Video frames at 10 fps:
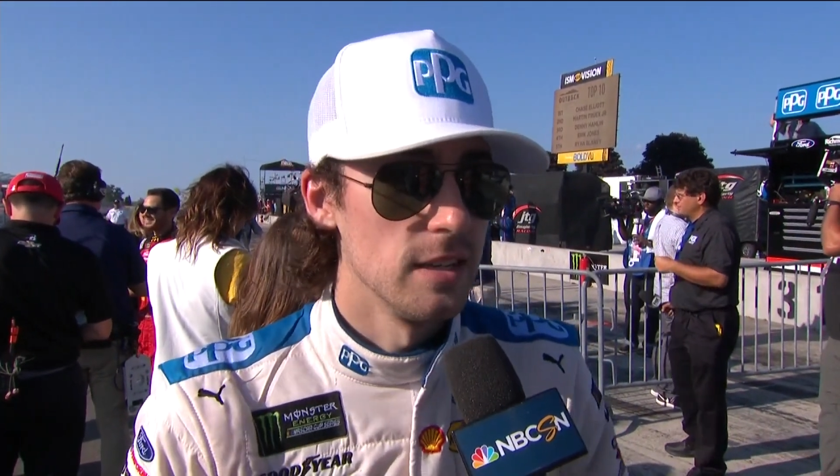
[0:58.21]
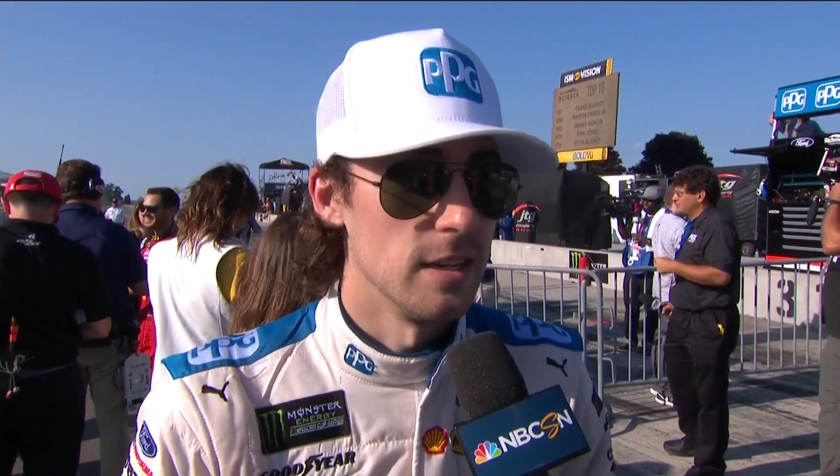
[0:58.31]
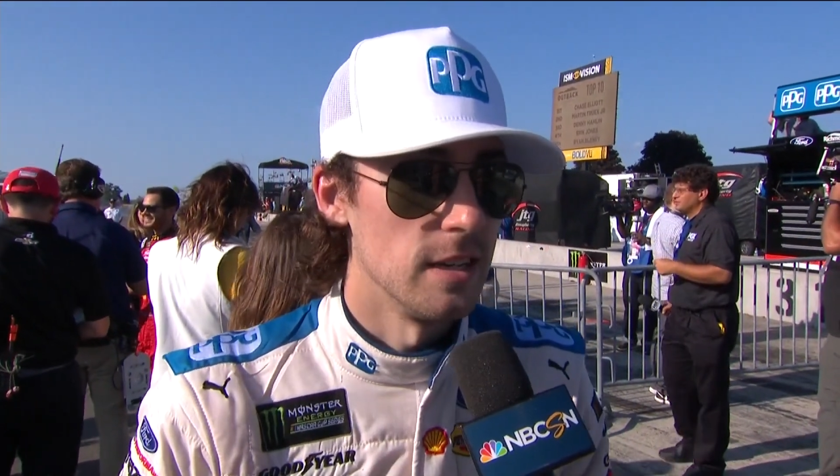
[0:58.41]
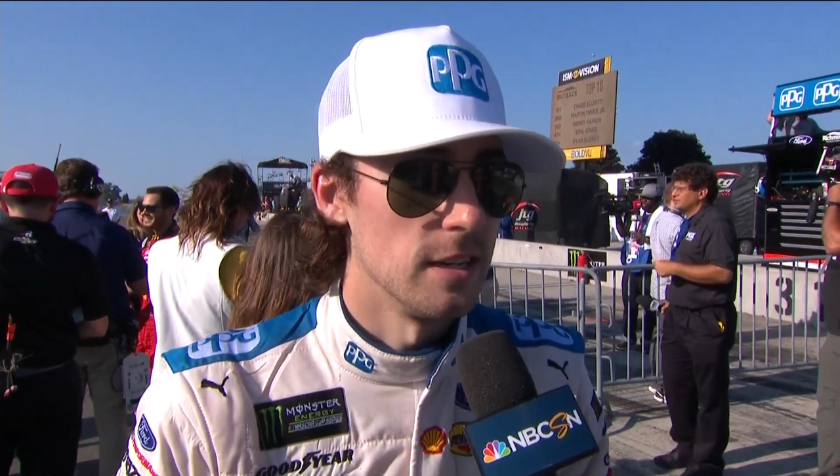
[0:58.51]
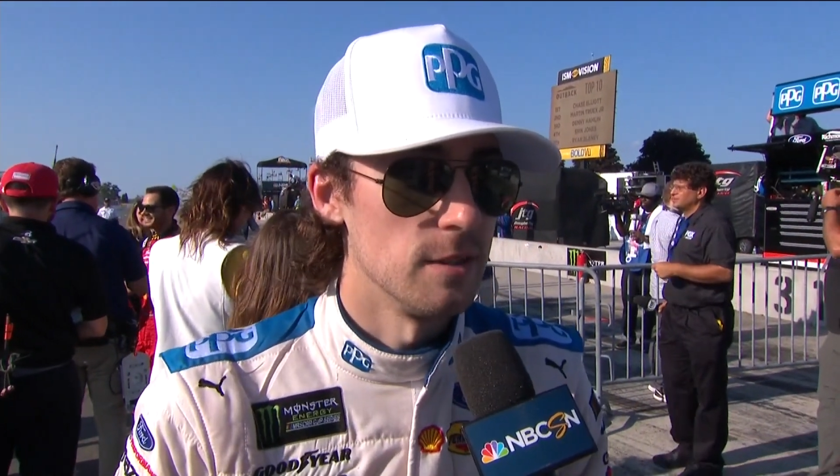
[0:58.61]

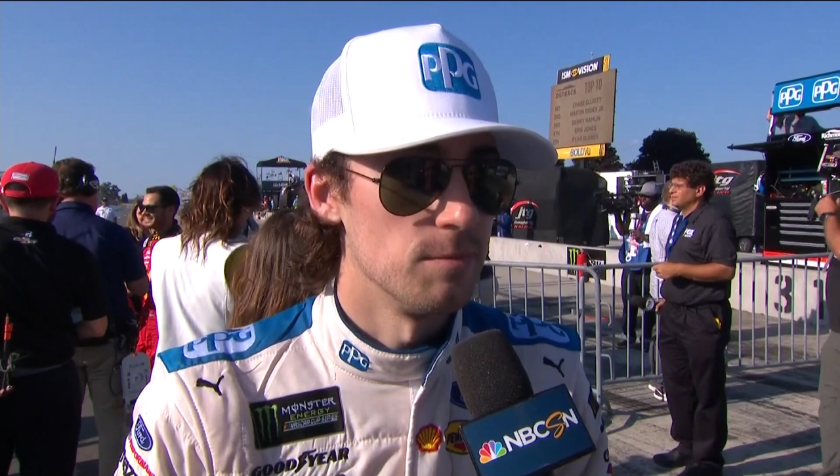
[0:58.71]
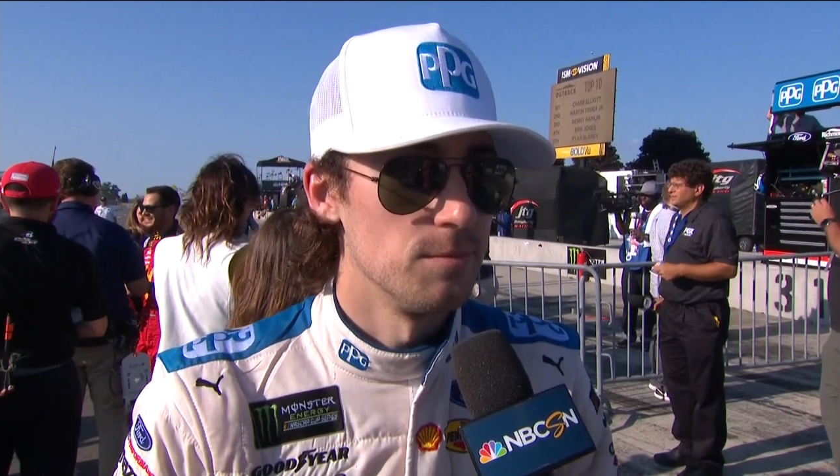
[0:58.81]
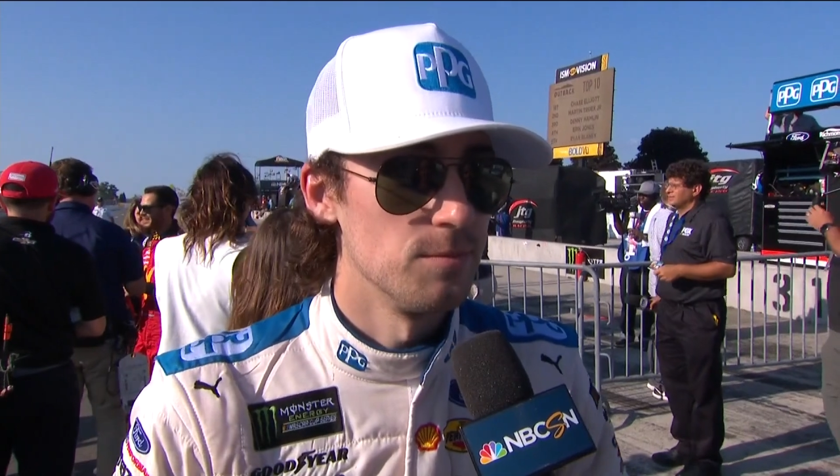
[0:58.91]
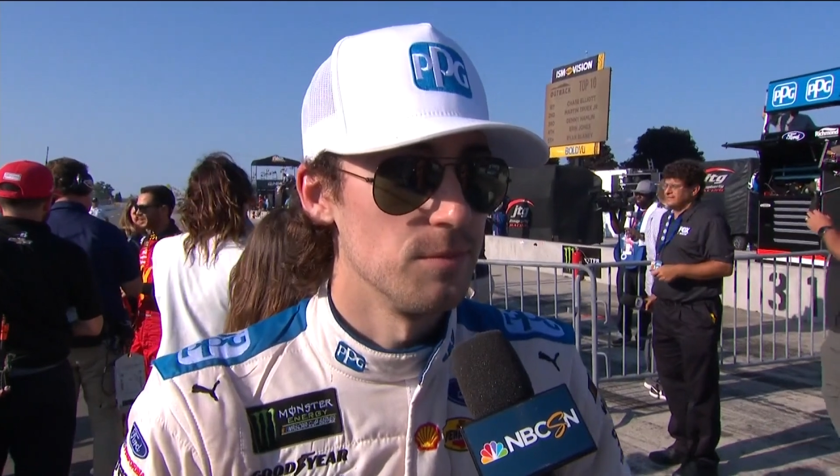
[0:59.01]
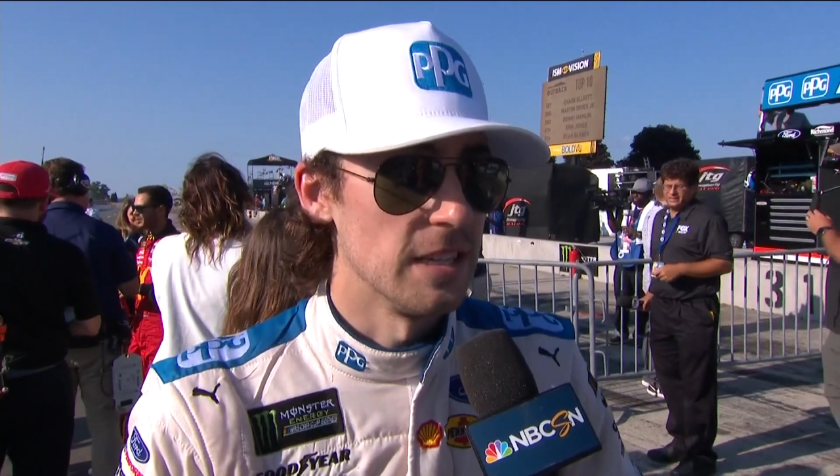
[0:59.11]
and
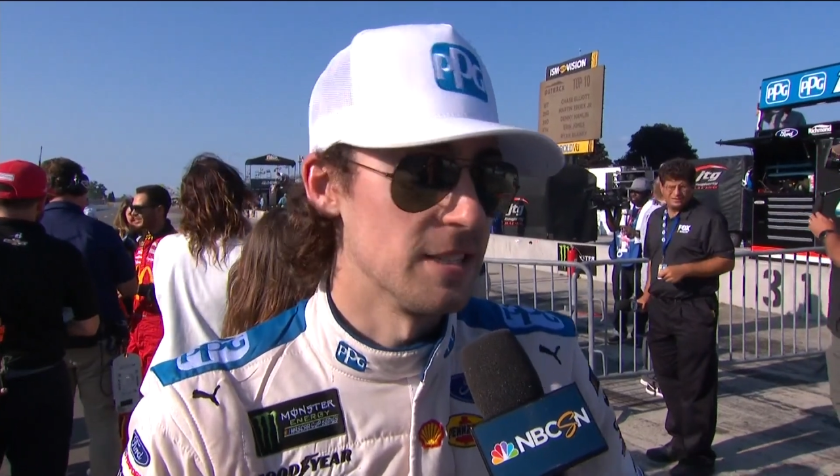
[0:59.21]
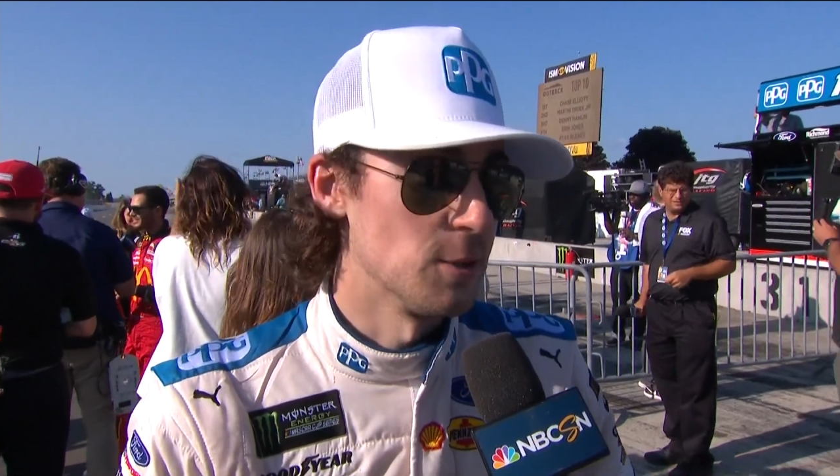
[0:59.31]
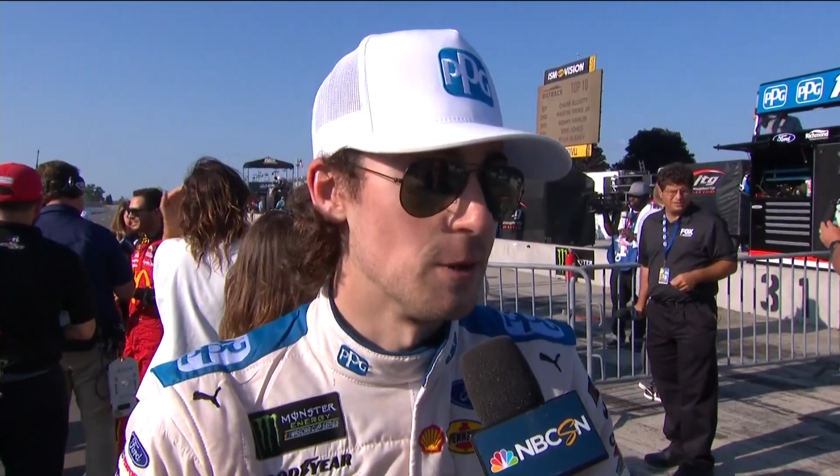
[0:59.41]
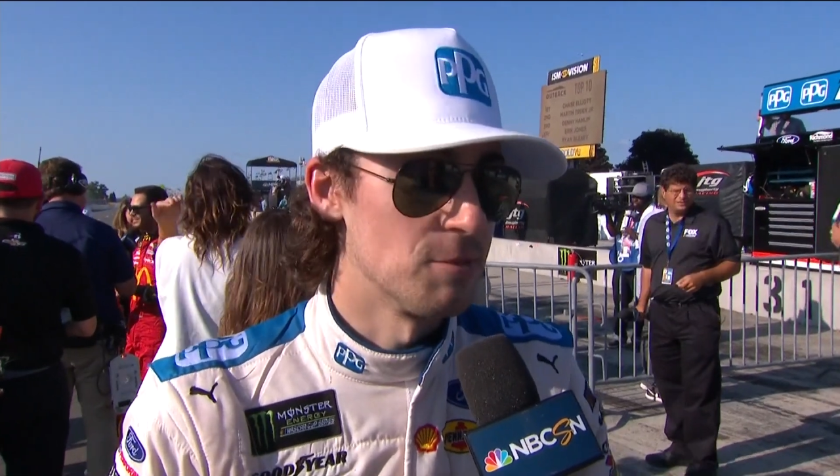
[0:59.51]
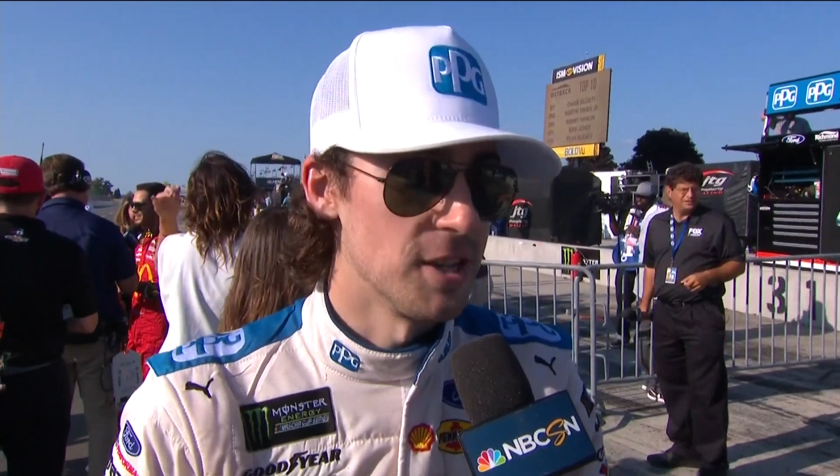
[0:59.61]
he's
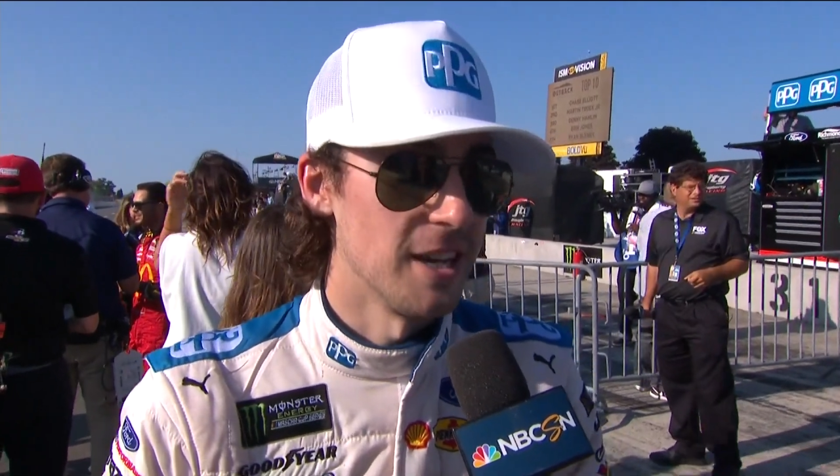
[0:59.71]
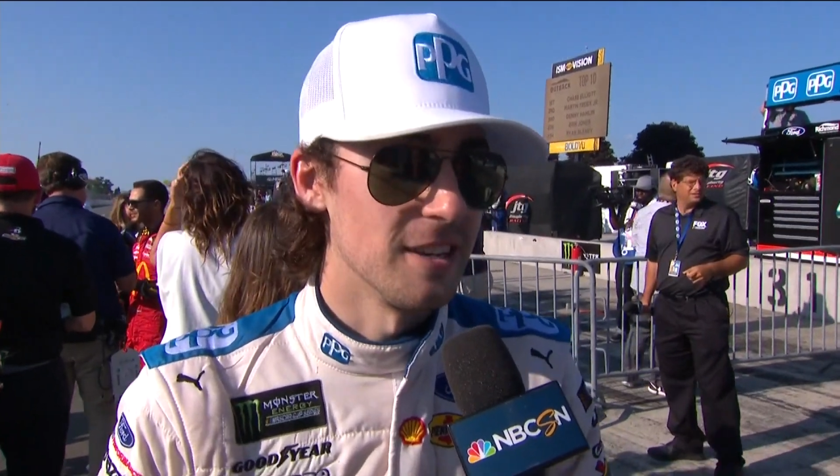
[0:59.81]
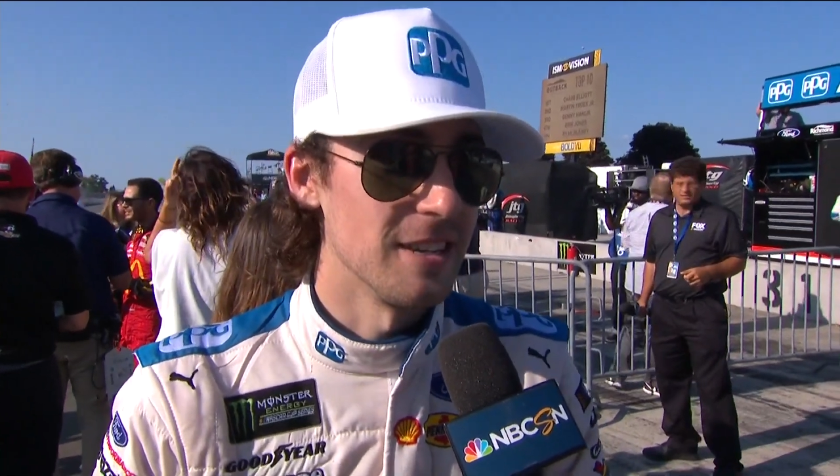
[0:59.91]
still upset,